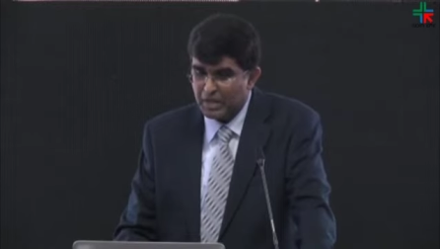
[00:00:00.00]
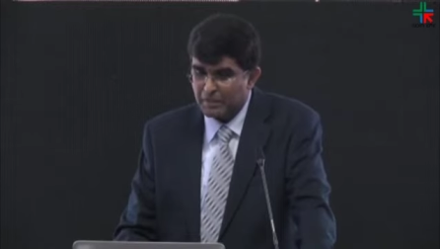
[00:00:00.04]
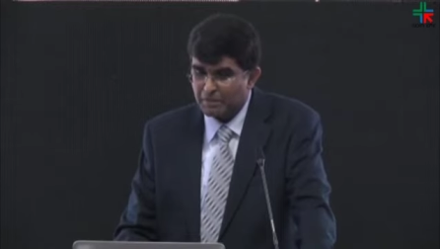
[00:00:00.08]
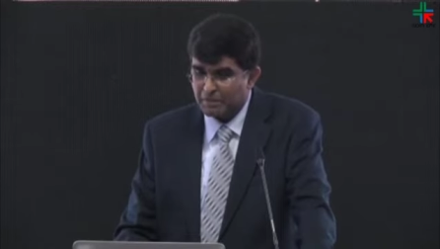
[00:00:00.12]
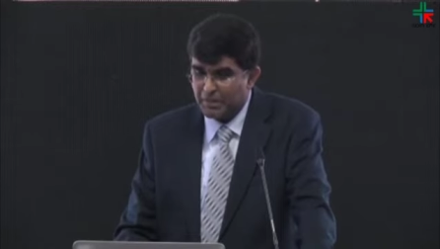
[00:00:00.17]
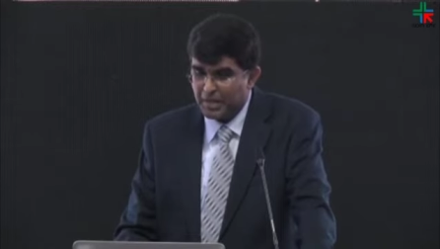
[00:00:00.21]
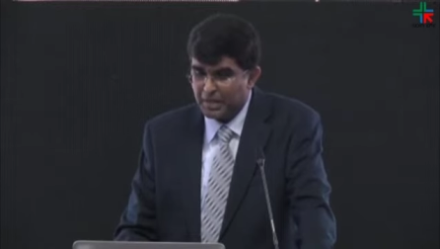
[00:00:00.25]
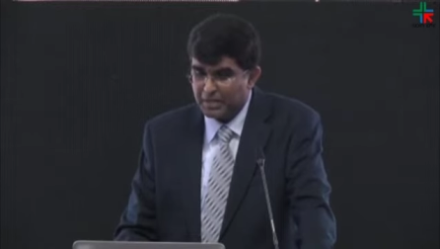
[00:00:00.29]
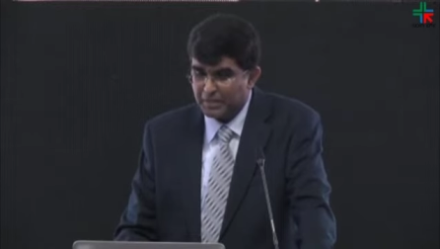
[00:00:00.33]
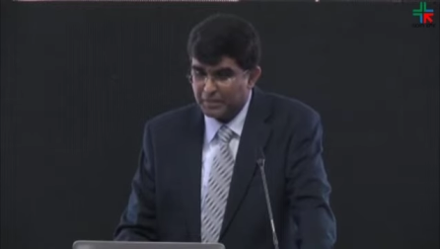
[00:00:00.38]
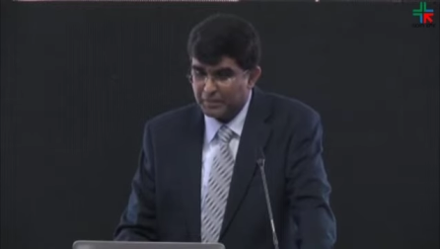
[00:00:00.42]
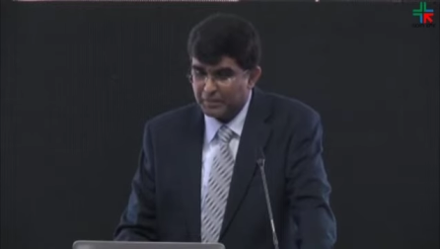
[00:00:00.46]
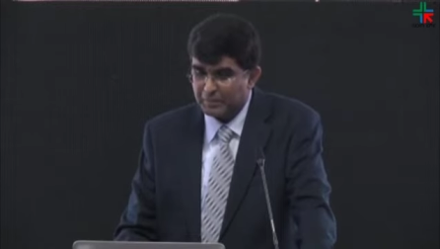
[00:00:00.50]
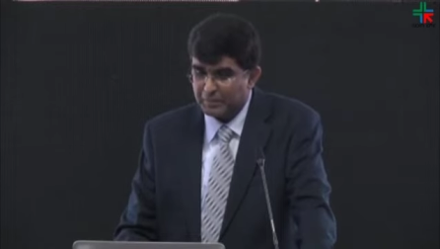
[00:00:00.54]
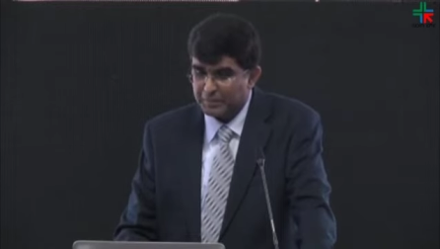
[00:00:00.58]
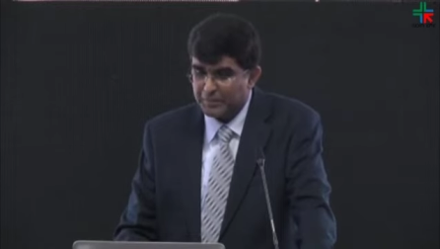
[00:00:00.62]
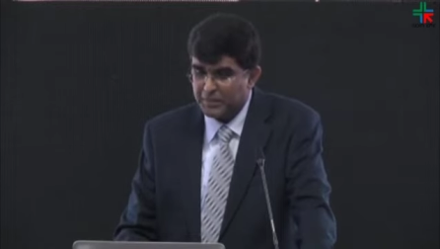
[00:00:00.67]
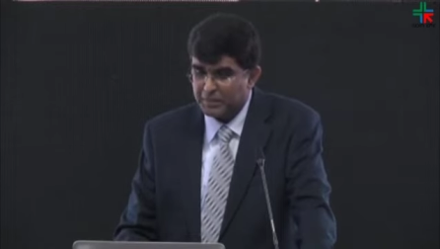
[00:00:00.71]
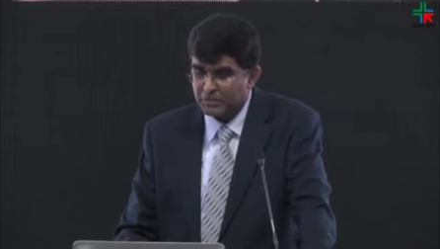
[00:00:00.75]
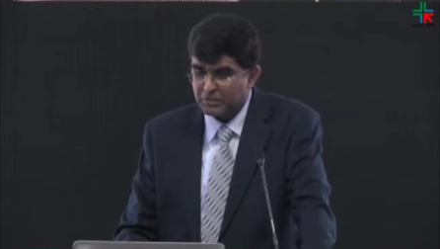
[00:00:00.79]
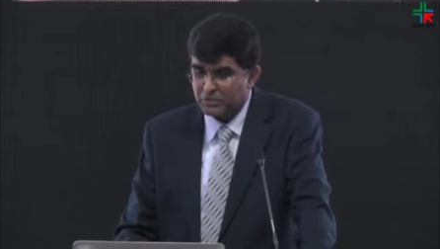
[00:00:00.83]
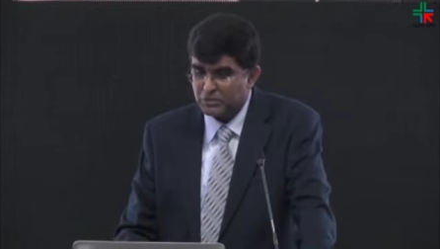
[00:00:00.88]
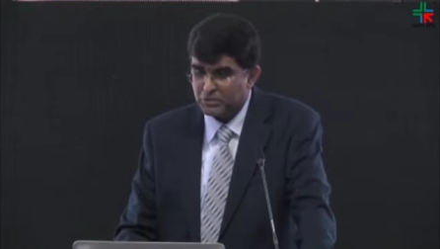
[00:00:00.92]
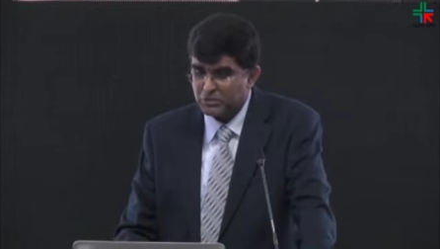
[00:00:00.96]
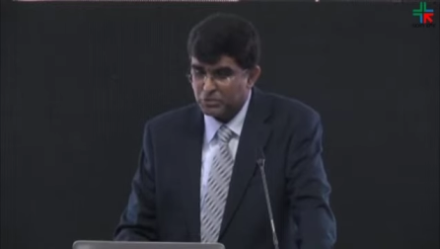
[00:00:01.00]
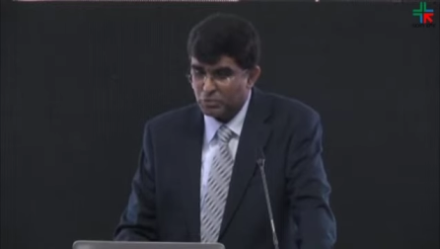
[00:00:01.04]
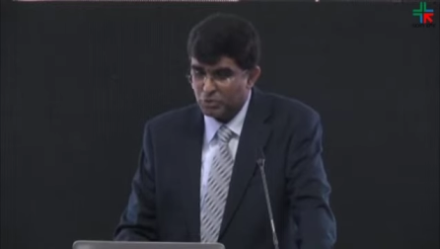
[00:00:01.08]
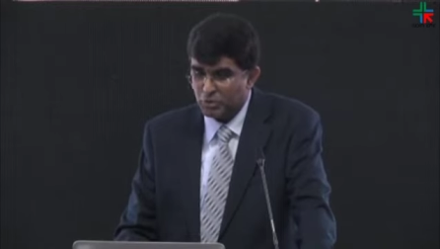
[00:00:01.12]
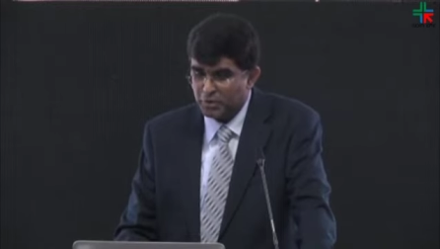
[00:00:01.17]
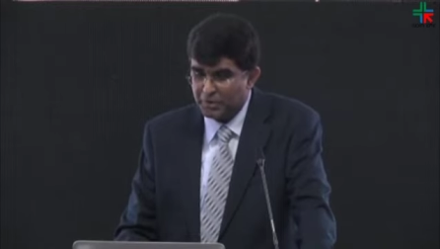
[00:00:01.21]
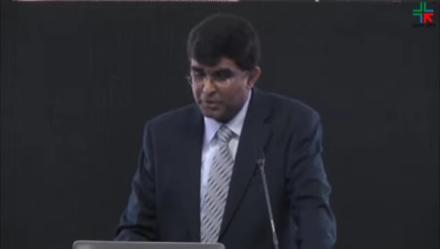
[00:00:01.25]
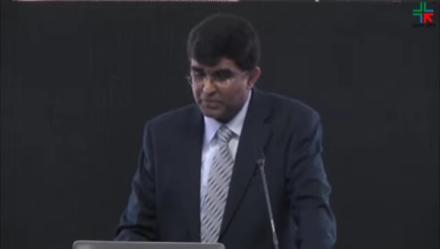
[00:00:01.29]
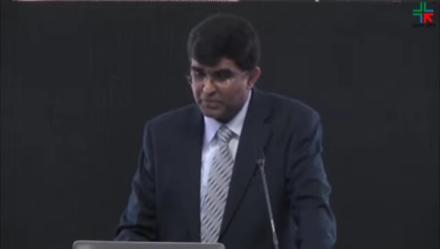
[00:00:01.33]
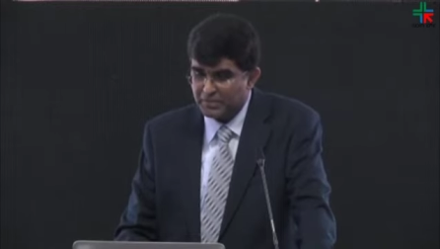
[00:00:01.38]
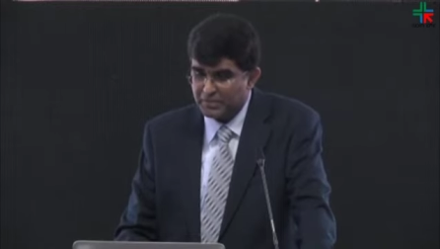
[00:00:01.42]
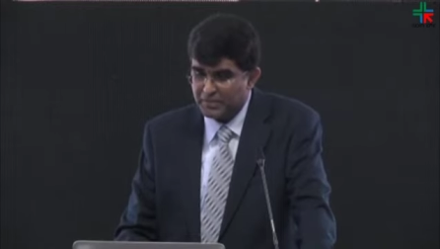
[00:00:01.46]
but there was no
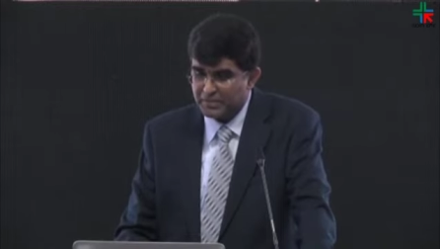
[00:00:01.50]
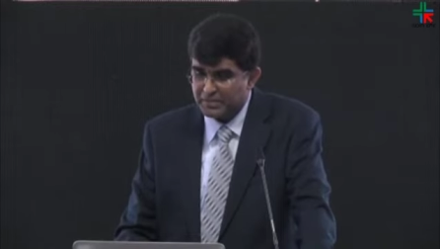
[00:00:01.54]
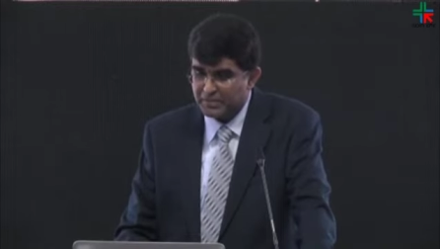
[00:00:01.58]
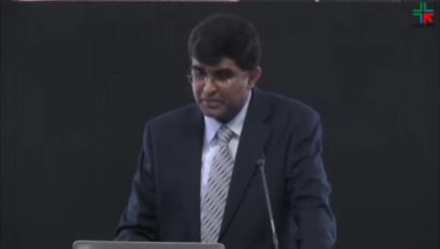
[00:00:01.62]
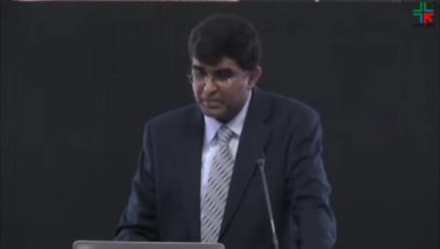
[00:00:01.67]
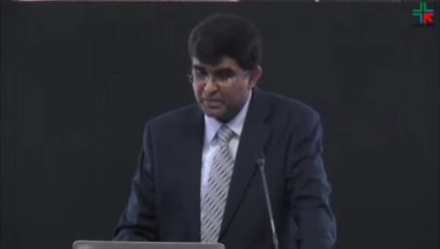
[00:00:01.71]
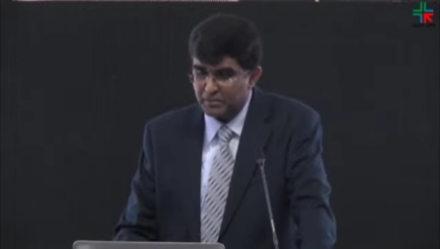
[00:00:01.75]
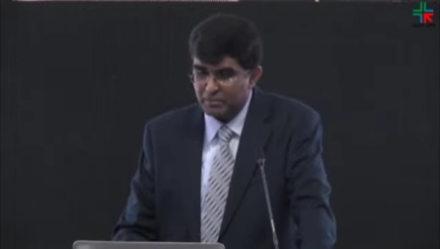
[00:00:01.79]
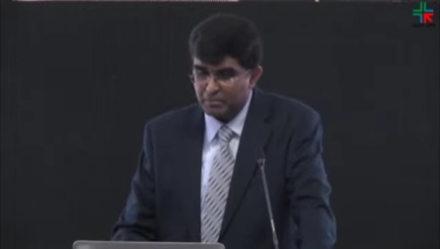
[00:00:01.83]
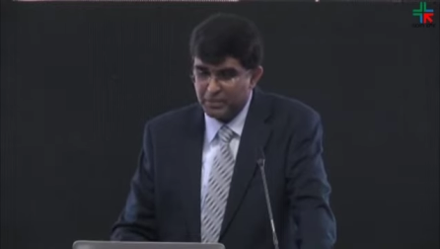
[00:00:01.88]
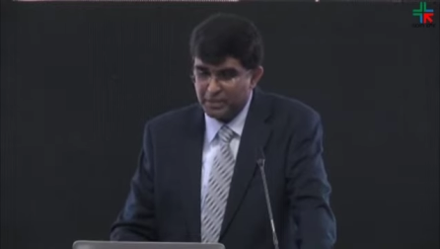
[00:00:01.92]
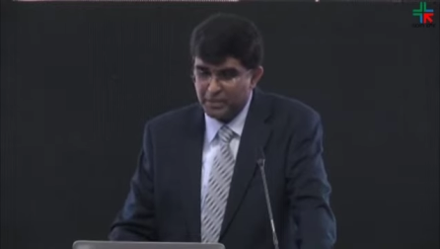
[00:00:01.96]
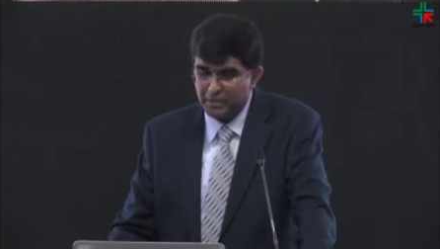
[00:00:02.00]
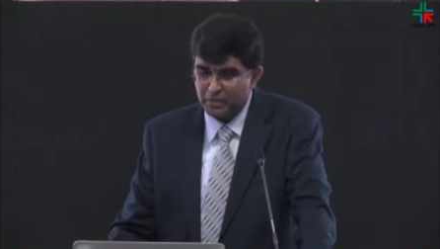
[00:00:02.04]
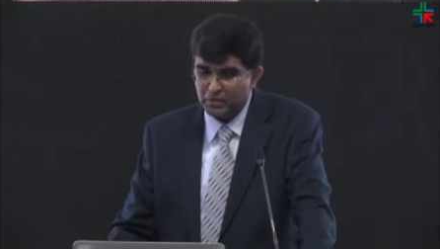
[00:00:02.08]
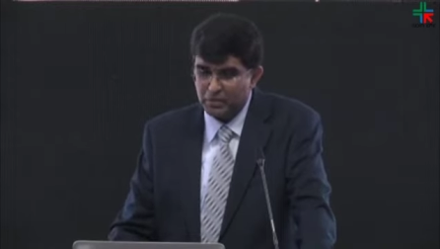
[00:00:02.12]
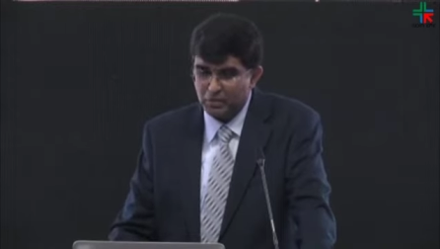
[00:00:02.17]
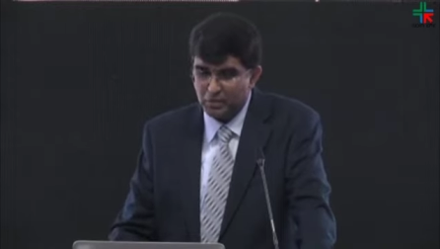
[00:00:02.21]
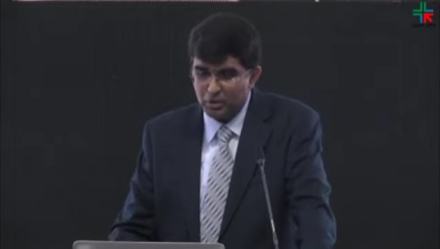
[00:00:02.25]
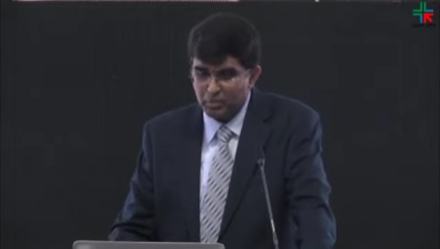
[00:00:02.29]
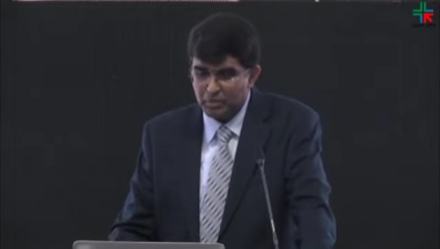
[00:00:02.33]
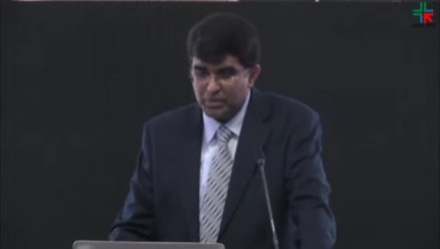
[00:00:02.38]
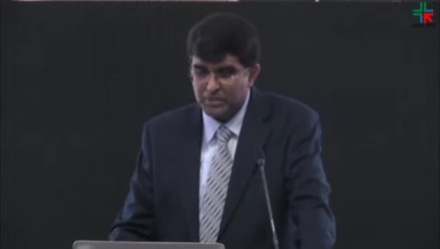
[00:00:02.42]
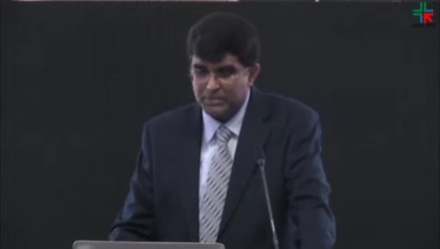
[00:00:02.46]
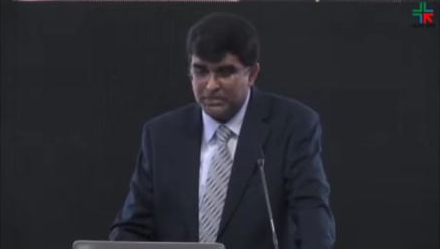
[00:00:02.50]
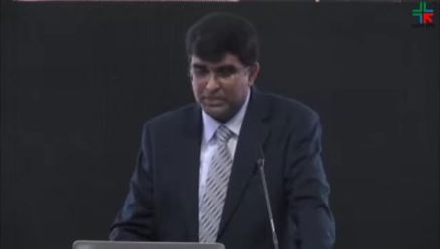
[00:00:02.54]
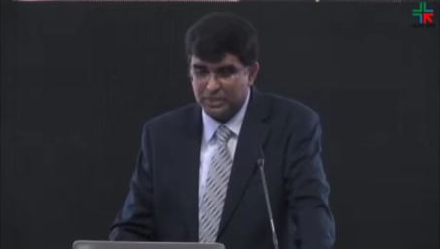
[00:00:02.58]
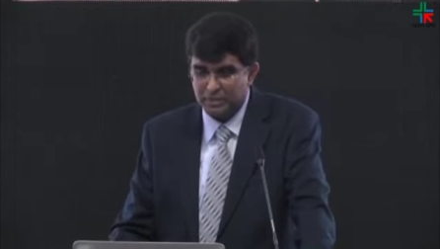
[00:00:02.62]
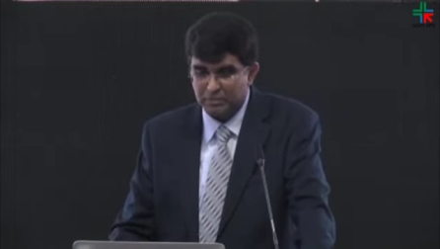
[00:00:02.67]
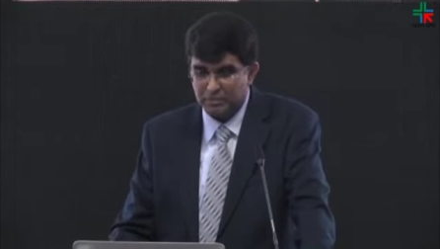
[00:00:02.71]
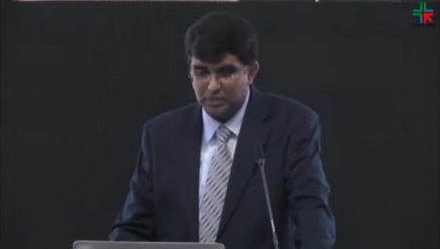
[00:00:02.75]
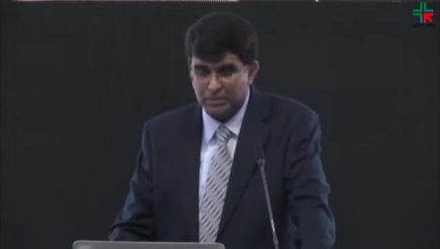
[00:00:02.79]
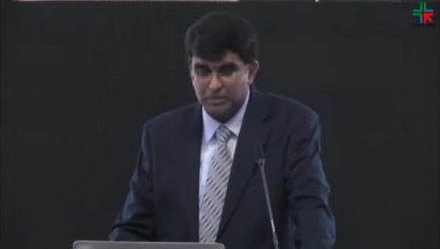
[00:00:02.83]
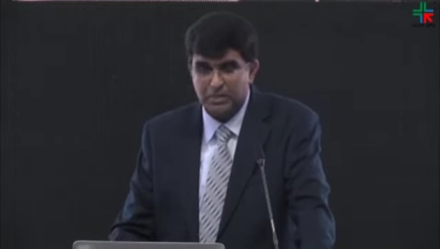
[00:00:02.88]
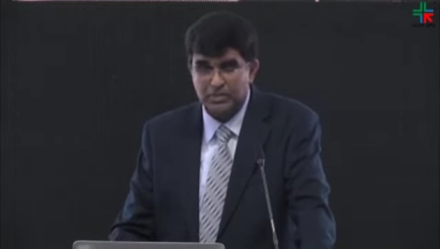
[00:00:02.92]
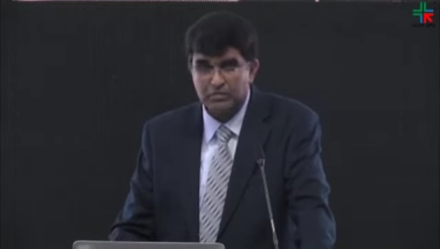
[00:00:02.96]
difference in mean global
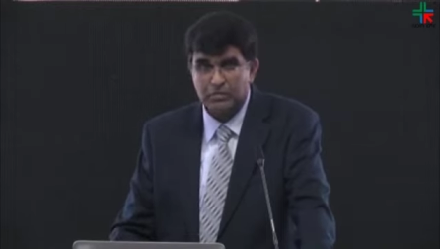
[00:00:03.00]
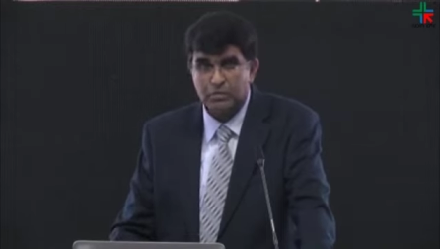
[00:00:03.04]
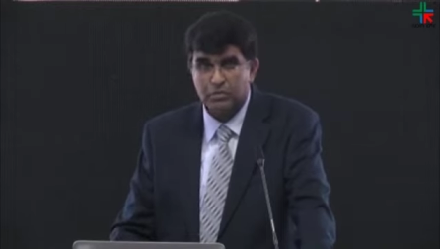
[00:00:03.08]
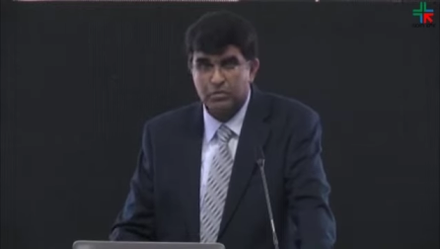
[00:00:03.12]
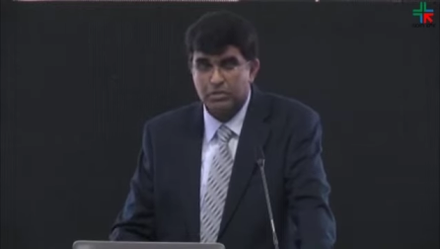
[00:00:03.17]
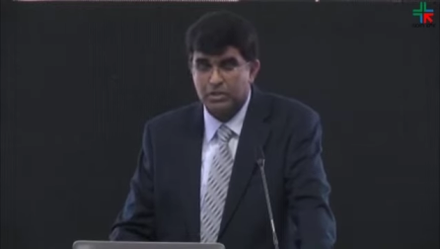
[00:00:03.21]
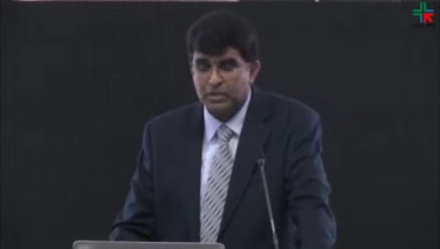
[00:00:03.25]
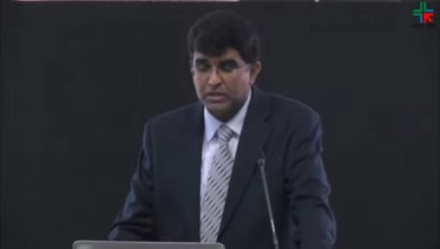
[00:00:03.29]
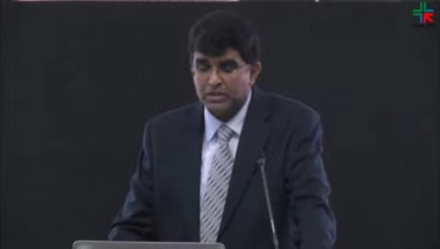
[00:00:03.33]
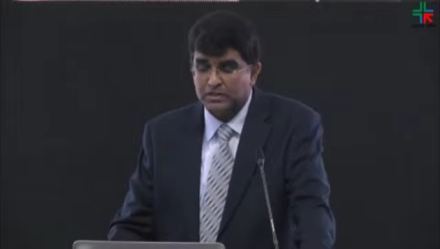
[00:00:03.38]
cerebral blood flow.